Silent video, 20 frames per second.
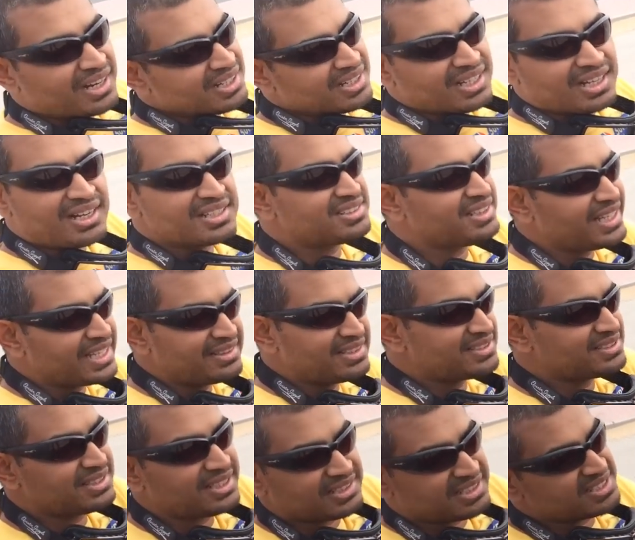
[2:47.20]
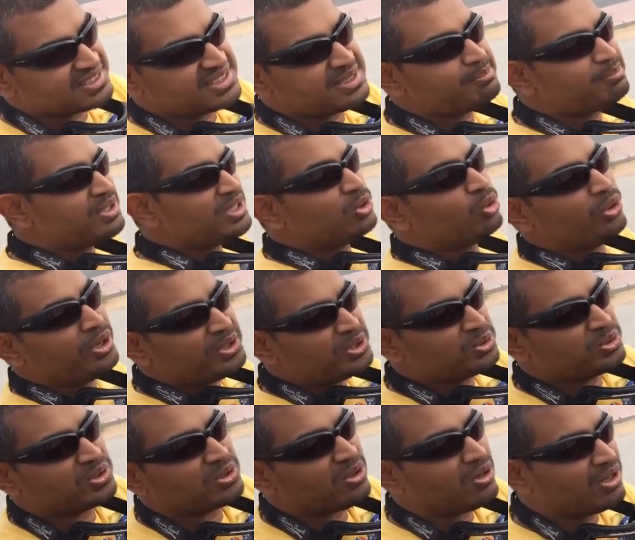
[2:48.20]
aren't cars like this that can simply go
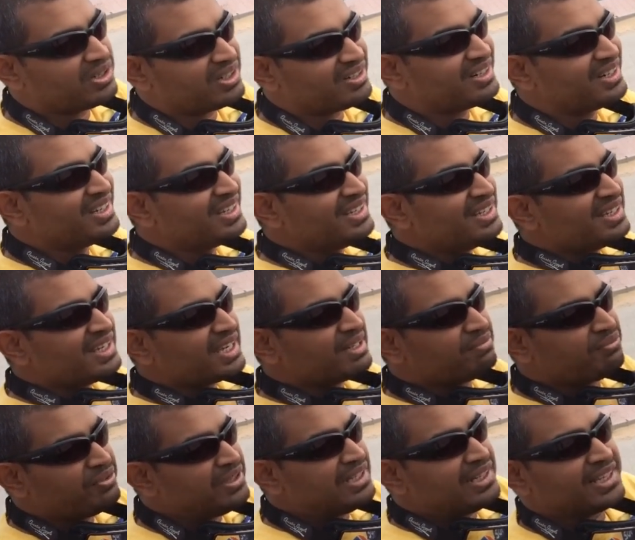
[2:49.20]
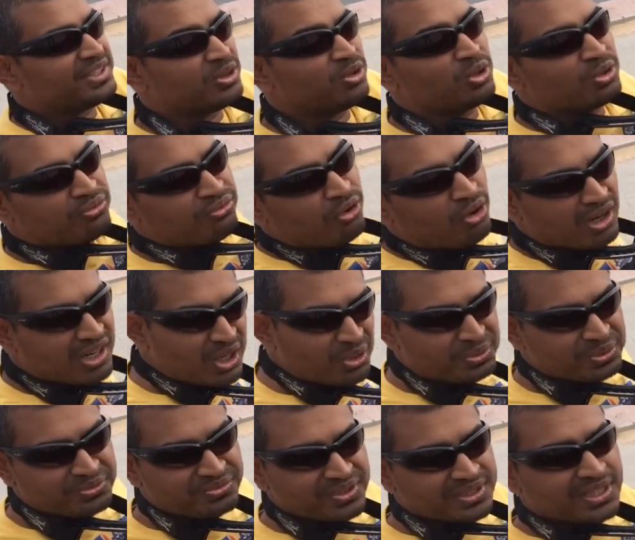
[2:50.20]
into a corner and feel like you're going to fall
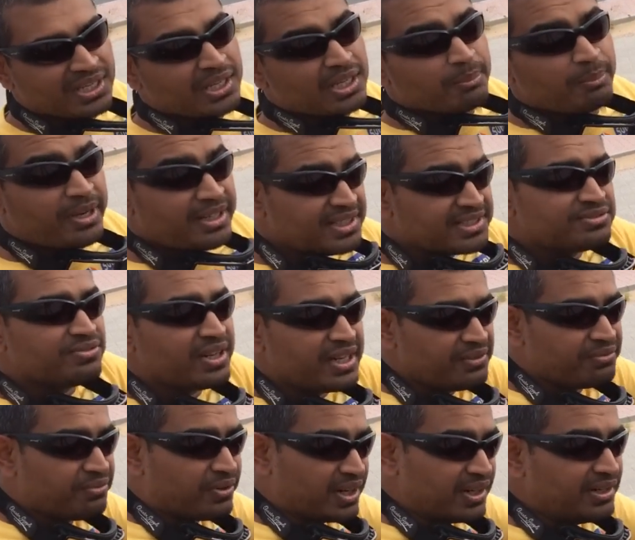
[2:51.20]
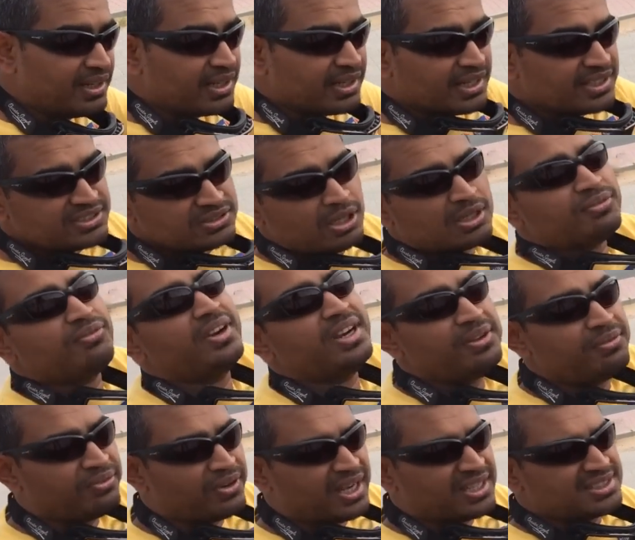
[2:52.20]
out of it. But it is very fun. It's not
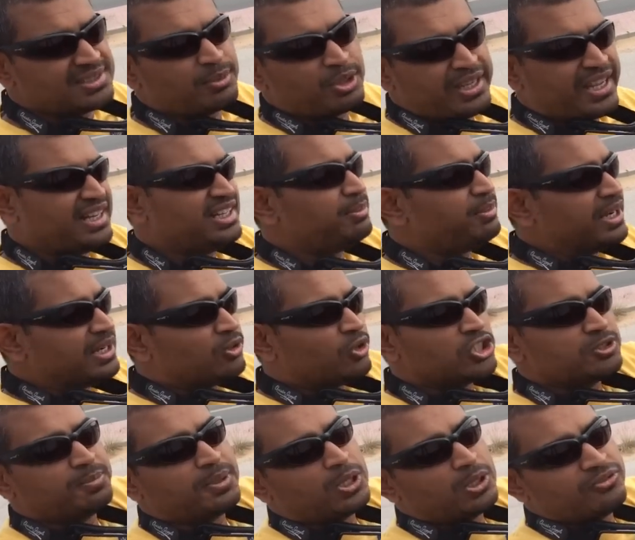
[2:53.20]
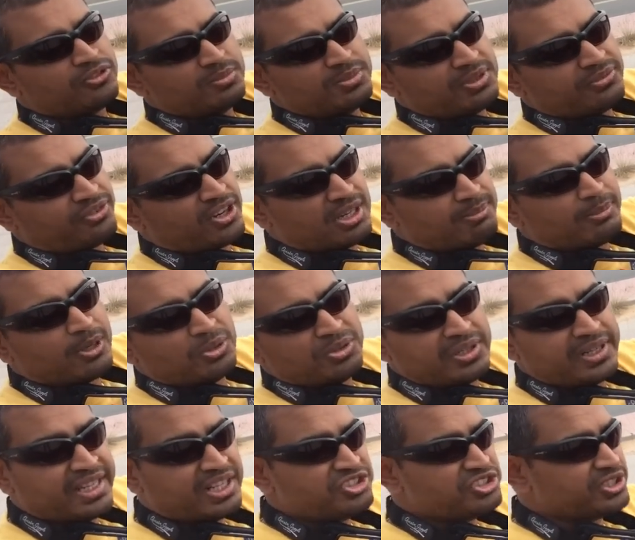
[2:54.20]
very fast. It's about 80 brake horsepower from the front
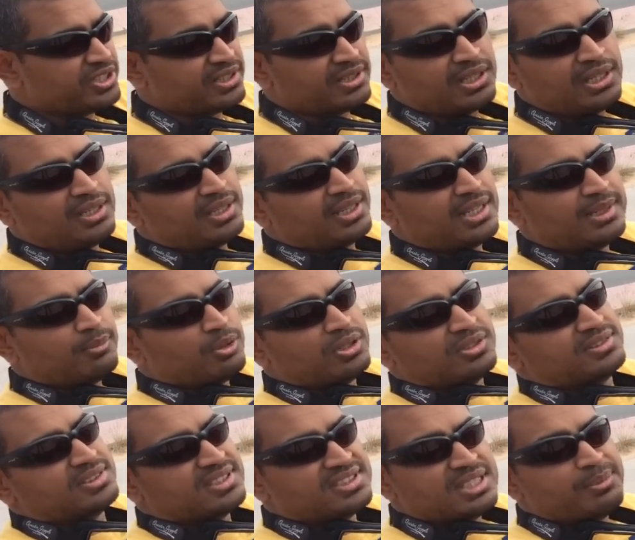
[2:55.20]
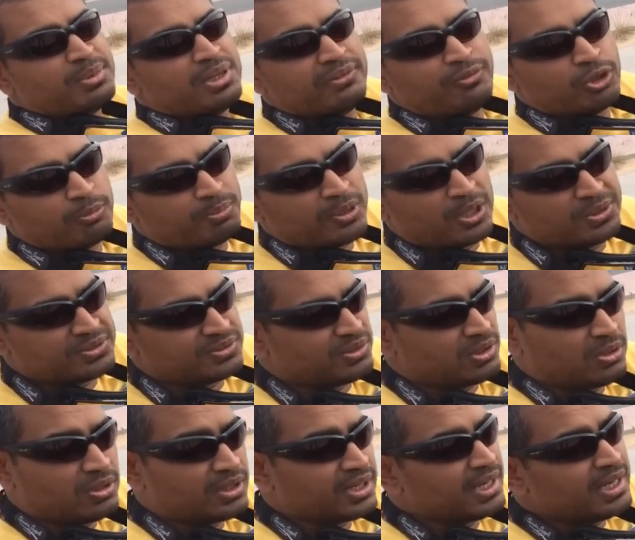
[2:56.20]
mounted engine and about a similar foot pounds of
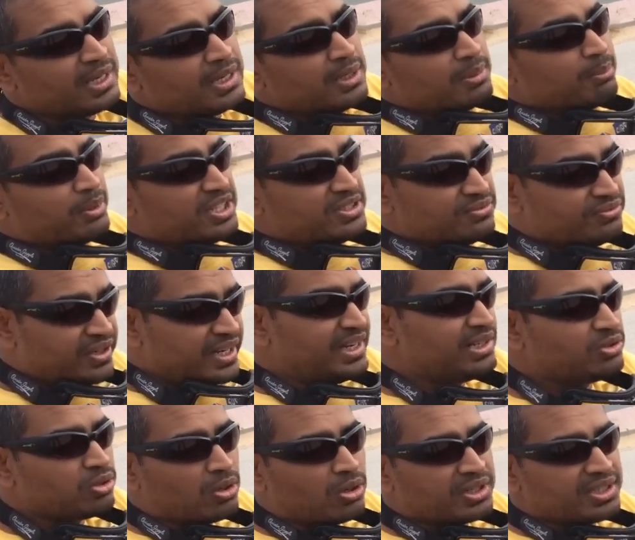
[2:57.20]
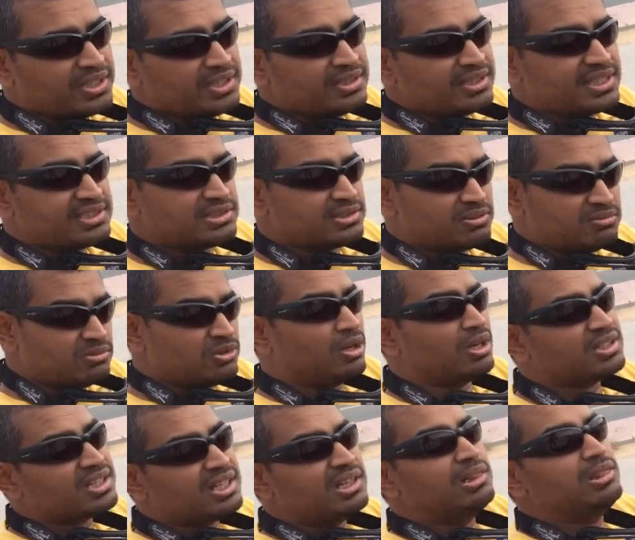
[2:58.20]
torque. But it's very torquey. There's
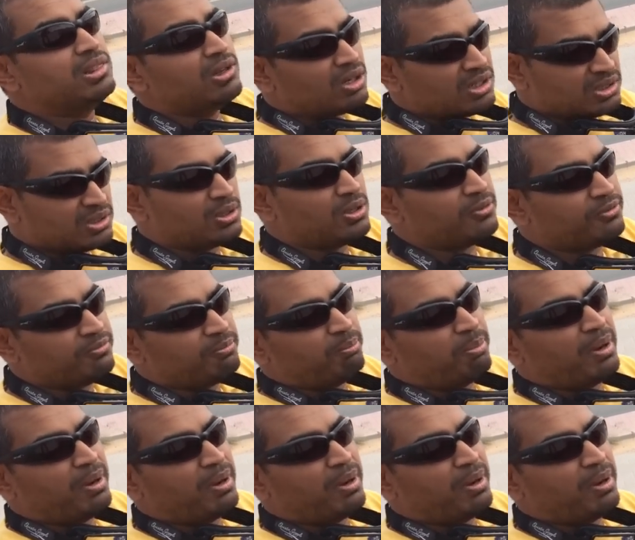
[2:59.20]
not a lot of